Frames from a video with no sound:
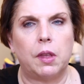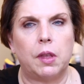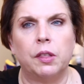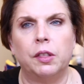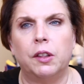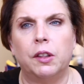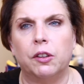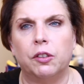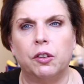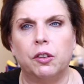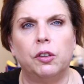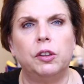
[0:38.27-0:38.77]

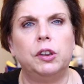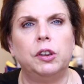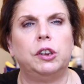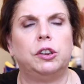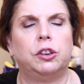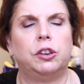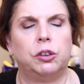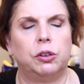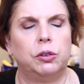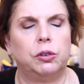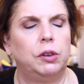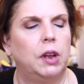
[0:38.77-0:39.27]
there's only
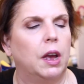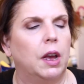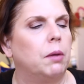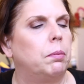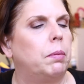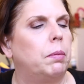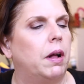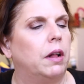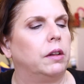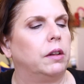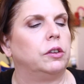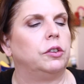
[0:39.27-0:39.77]
two
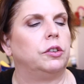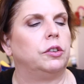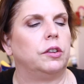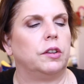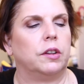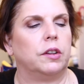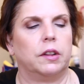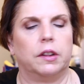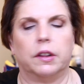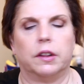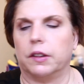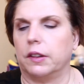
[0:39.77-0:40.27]
nail
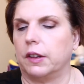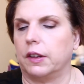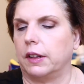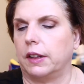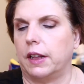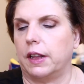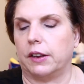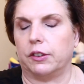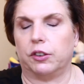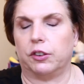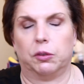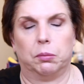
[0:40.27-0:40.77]
polishes in this
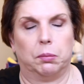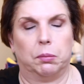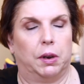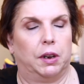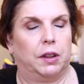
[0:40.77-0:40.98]
collection,